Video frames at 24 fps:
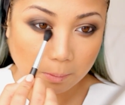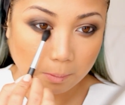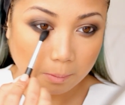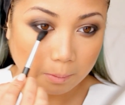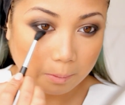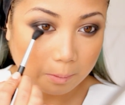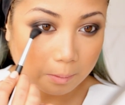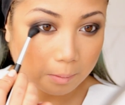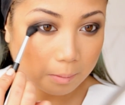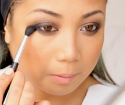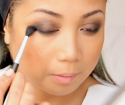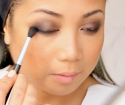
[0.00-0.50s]

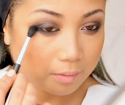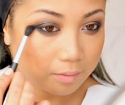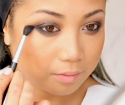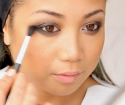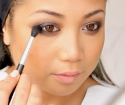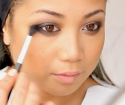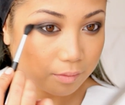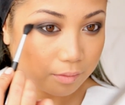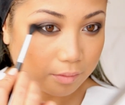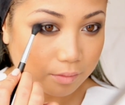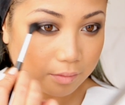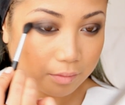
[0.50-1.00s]

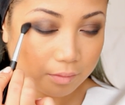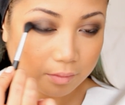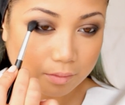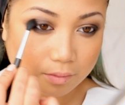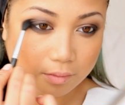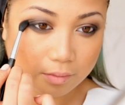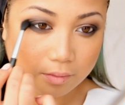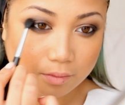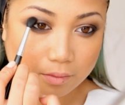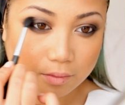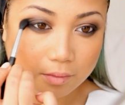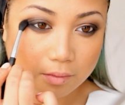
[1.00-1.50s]

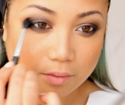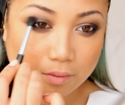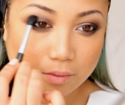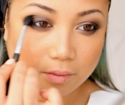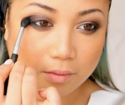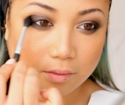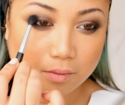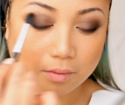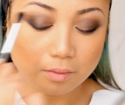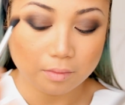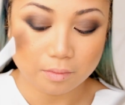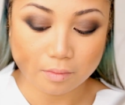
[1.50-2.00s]

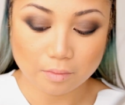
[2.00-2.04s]
Nobody speaks.